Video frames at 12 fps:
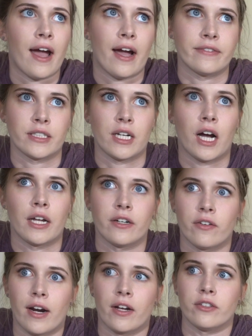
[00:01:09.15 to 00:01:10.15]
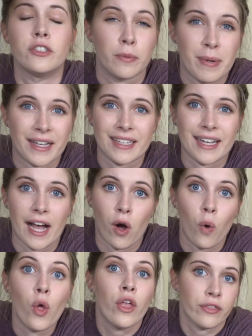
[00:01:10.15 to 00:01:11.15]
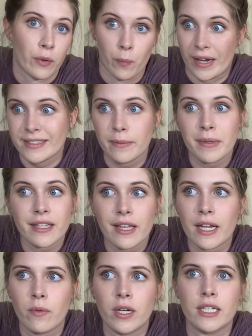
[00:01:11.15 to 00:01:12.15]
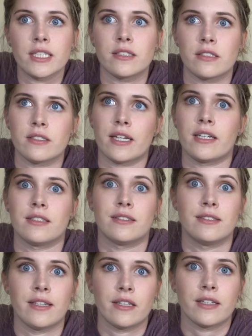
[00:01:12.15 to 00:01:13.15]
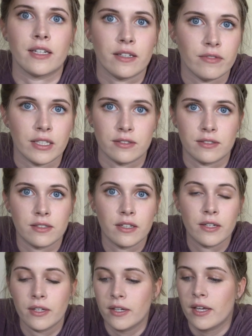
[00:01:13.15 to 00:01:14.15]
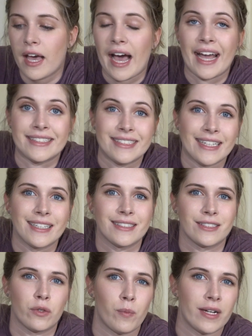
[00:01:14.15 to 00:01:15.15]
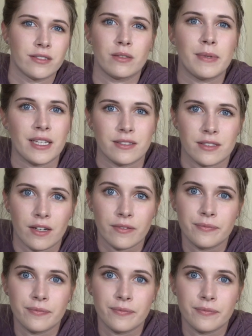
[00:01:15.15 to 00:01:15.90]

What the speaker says: haven't gotten around to picking out the recipe that I wanted because there's like a zillion of these ideas and recipes